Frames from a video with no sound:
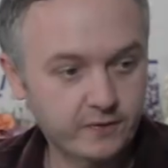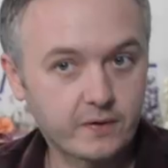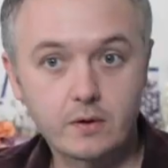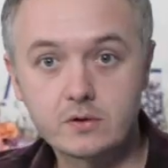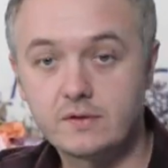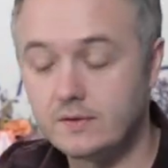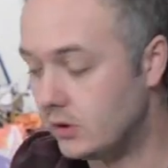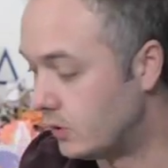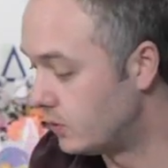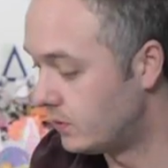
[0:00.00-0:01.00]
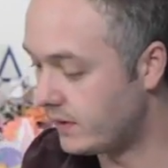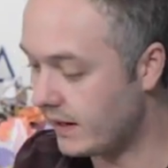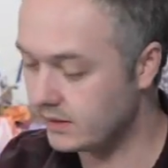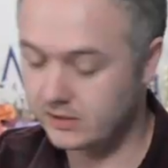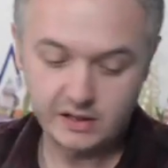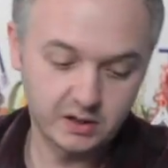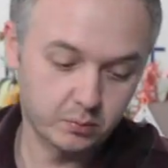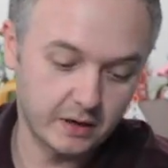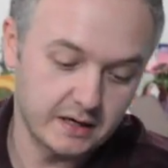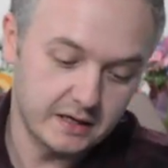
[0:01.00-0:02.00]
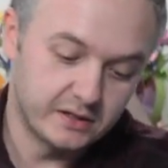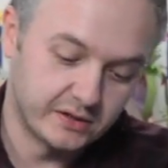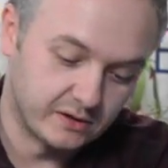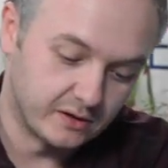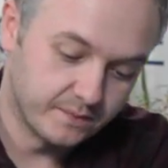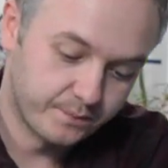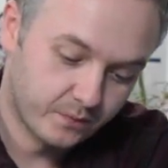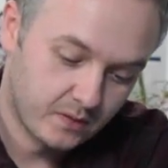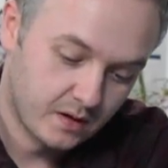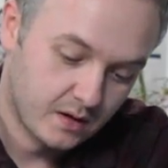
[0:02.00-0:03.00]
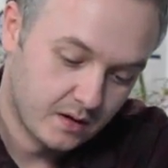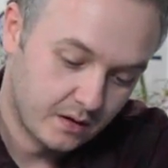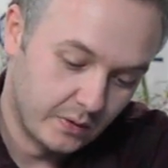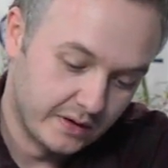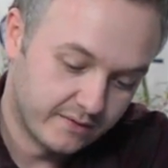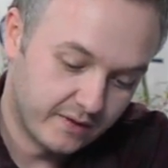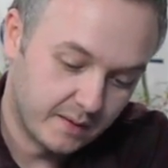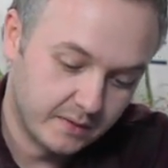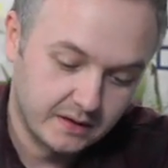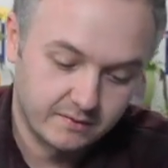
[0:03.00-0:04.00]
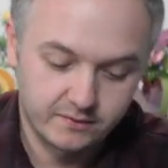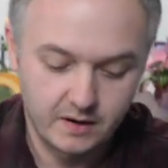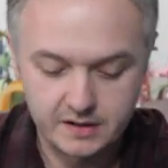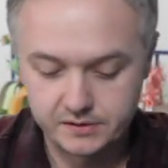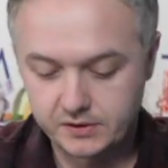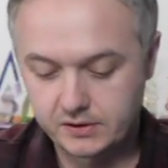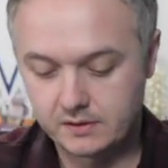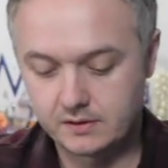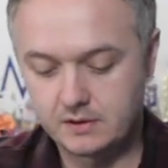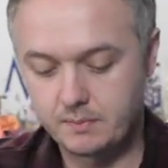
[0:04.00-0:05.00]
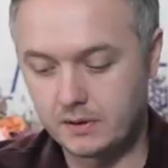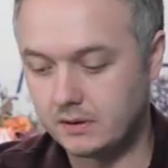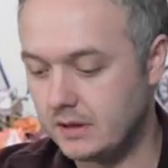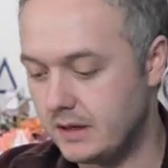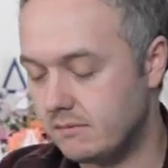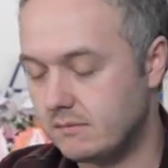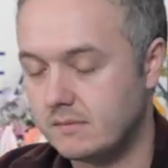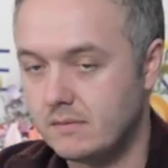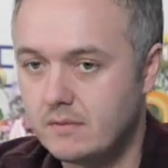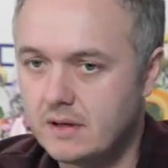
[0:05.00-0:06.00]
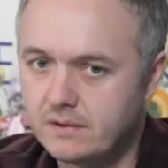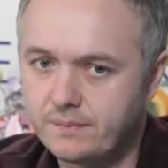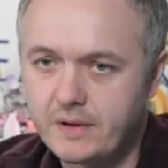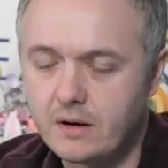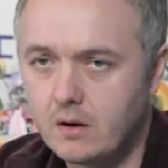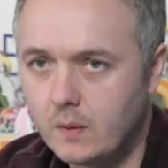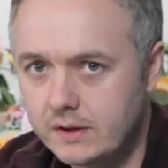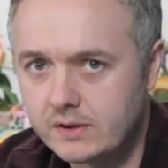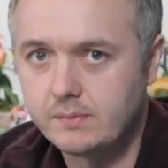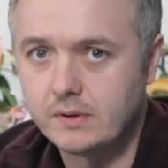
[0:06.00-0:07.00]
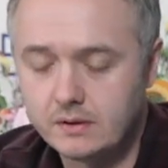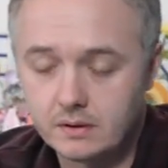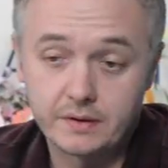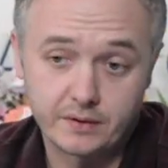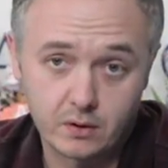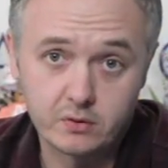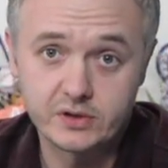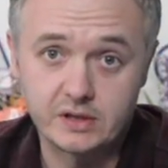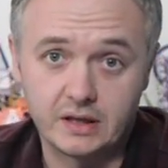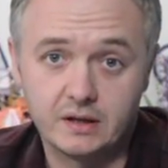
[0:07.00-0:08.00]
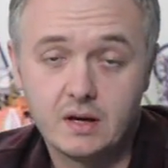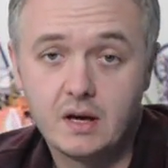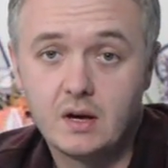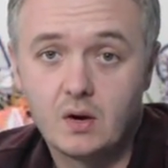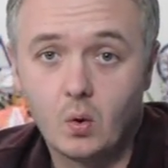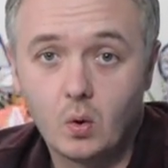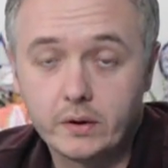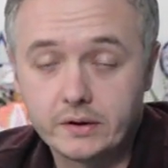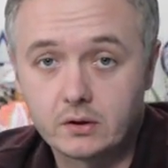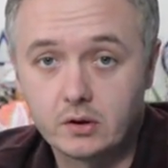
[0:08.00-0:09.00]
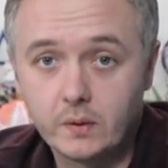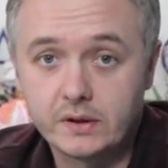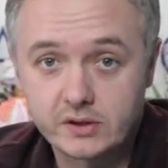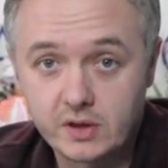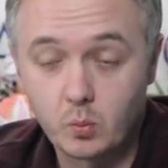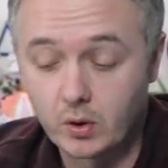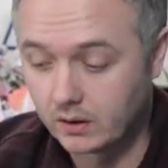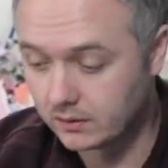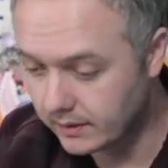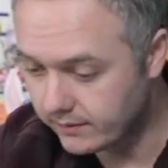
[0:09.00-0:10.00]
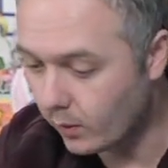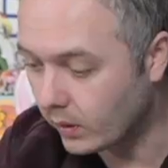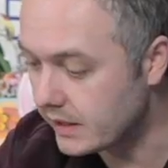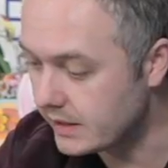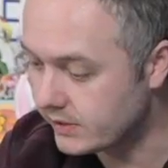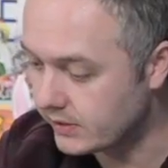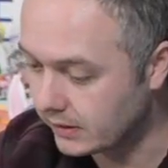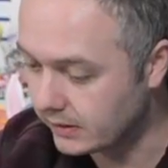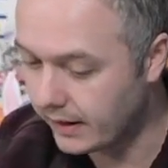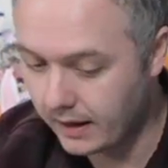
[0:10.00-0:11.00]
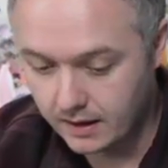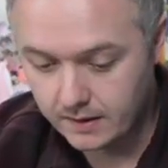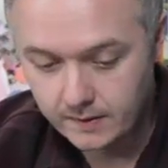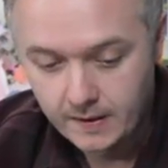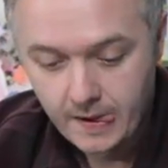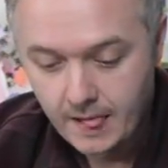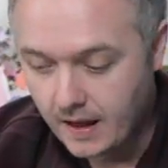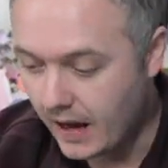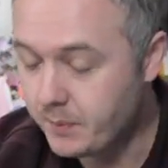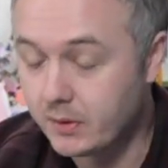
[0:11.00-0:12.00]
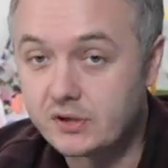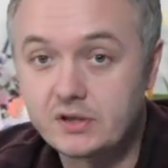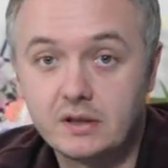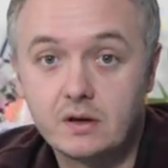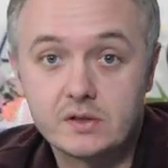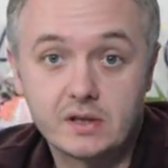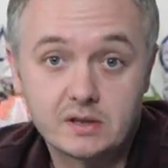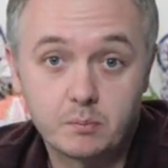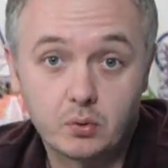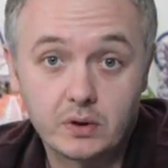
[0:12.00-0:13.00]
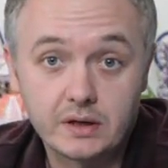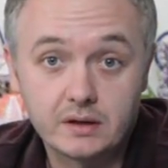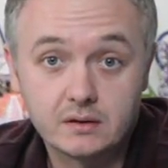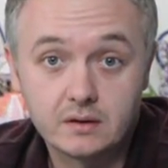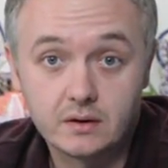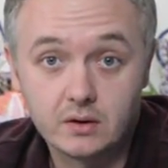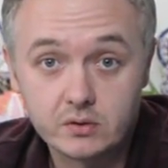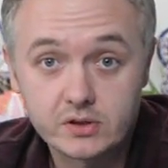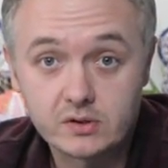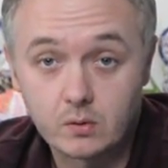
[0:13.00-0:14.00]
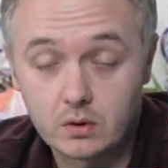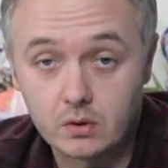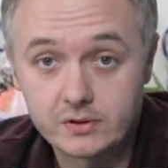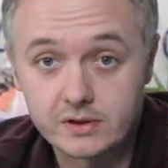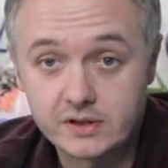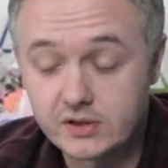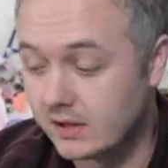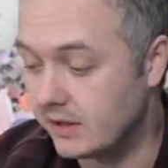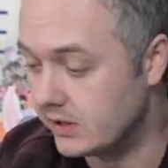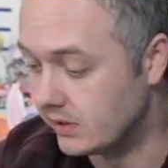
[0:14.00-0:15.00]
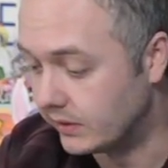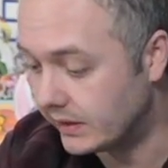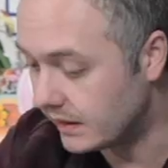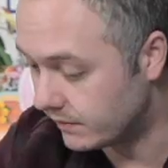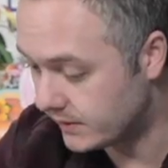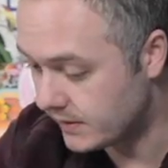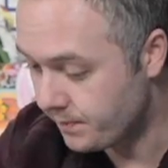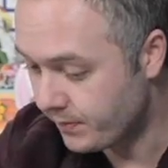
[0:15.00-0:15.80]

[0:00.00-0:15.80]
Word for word: for those of you that celebrate Easter with family and friends, typically, well, not always, but you're either hosting or you're going somewhere for Easter. And I personally always like to bring the host or hostess a nice little gift.